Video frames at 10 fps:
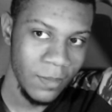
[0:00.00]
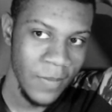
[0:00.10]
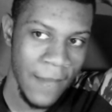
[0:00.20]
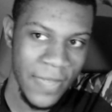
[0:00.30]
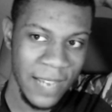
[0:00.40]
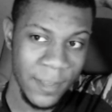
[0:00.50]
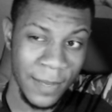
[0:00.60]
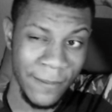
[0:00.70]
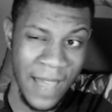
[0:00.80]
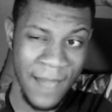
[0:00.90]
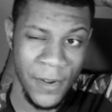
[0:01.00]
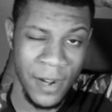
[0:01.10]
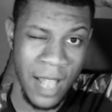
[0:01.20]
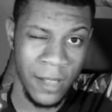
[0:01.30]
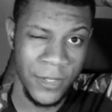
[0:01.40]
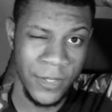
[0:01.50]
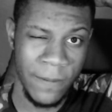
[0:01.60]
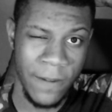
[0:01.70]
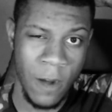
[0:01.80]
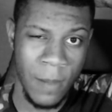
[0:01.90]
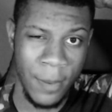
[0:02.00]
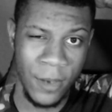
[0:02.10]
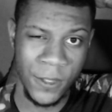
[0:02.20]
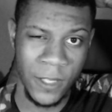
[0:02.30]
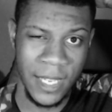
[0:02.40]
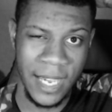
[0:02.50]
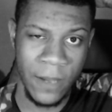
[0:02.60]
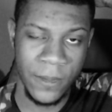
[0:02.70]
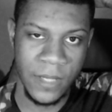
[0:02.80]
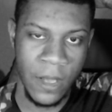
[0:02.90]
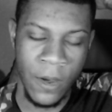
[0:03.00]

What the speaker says: think I spent $500 so far on my personal account, so